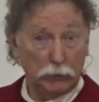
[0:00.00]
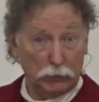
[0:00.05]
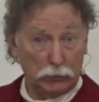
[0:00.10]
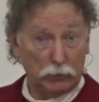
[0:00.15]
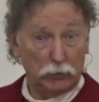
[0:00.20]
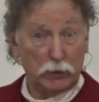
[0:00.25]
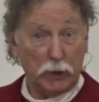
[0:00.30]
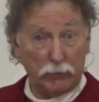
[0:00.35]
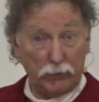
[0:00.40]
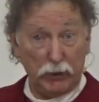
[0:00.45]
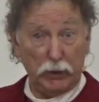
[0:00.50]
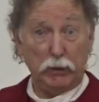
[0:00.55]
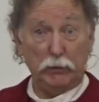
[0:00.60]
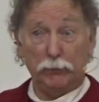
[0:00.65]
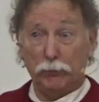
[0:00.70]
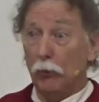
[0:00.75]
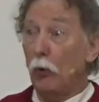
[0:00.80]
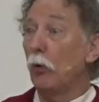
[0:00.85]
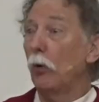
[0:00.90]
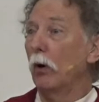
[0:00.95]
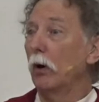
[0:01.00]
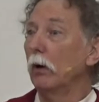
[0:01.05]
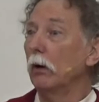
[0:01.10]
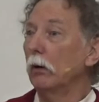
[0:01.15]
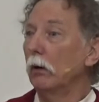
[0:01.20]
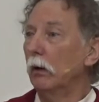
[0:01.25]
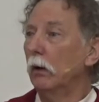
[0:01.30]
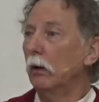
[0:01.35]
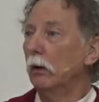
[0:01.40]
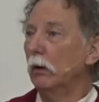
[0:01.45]
74,
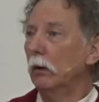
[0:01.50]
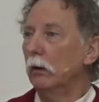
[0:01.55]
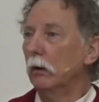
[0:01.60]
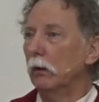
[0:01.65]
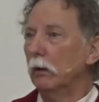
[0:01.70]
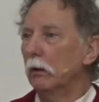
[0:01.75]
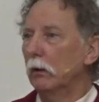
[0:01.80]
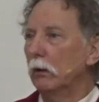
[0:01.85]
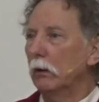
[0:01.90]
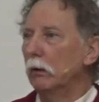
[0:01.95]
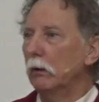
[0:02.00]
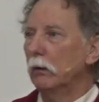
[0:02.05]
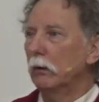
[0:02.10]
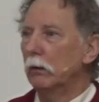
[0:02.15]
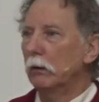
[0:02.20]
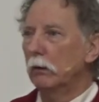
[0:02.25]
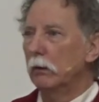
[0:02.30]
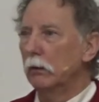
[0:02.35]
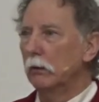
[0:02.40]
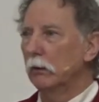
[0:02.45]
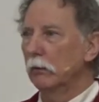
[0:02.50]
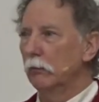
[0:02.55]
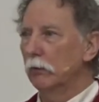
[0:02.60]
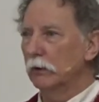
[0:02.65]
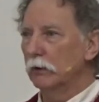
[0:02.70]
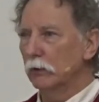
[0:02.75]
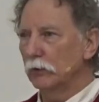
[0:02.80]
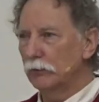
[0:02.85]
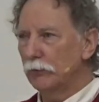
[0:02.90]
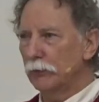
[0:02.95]
with
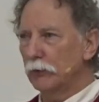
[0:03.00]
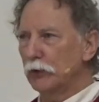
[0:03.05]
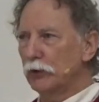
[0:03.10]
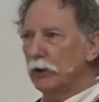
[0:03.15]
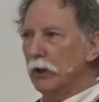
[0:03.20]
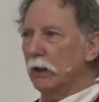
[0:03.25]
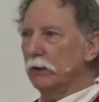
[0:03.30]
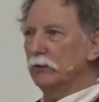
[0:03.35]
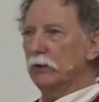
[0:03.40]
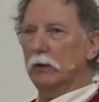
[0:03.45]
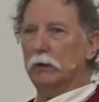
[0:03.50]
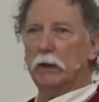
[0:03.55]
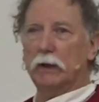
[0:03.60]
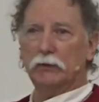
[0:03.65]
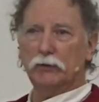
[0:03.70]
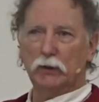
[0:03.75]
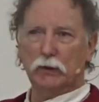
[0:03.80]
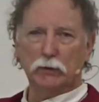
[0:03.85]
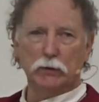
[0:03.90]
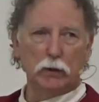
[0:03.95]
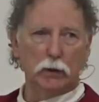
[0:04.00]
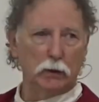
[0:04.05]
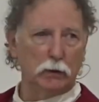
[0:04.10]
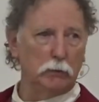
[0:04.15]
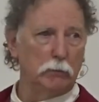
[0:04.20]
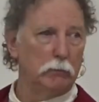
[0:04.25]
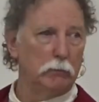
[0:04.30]
those first shots at Lexington.